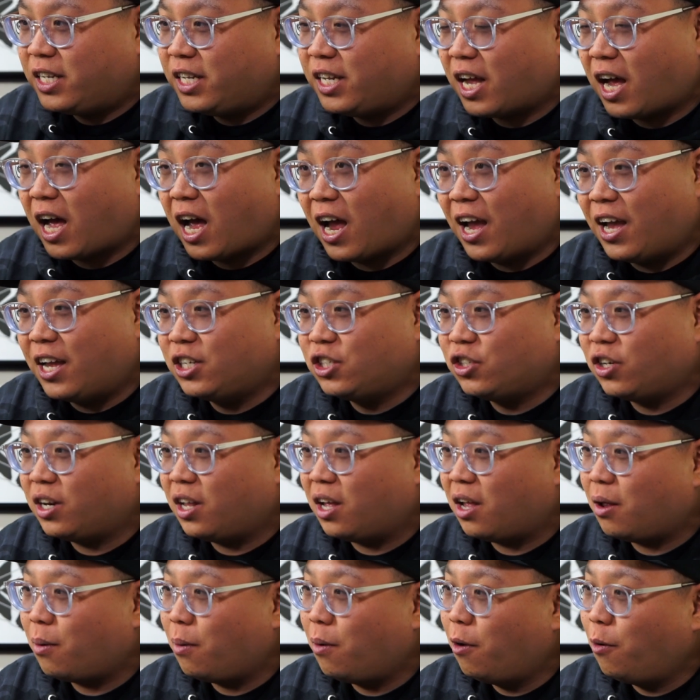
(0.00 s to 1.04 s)

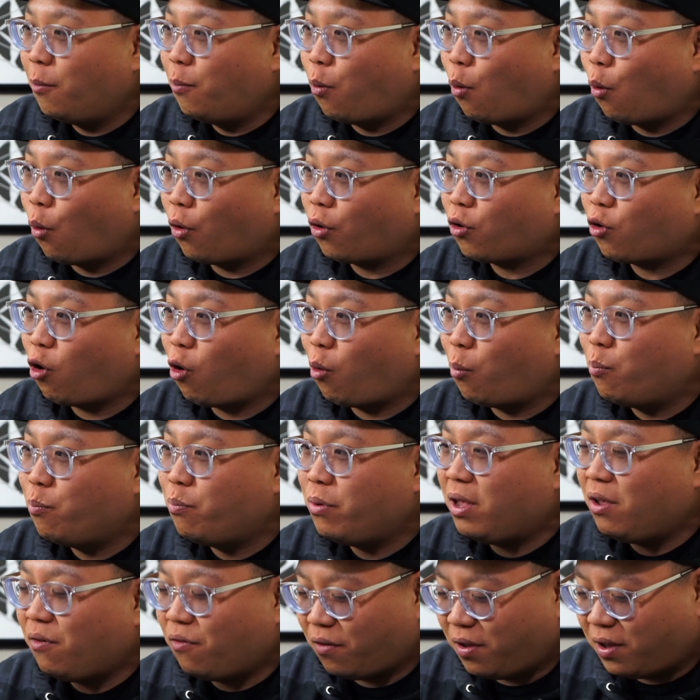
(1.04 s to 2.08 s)
dehydrated pork or
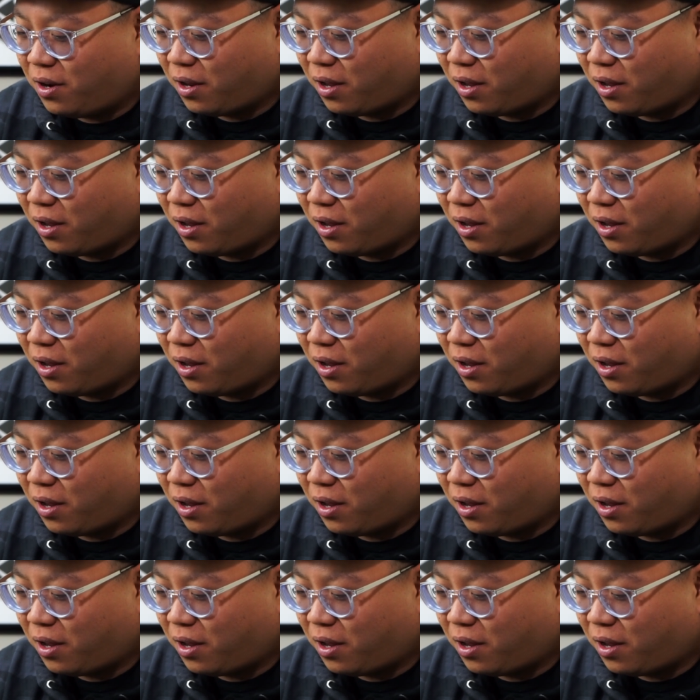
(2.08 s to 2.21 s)
beef in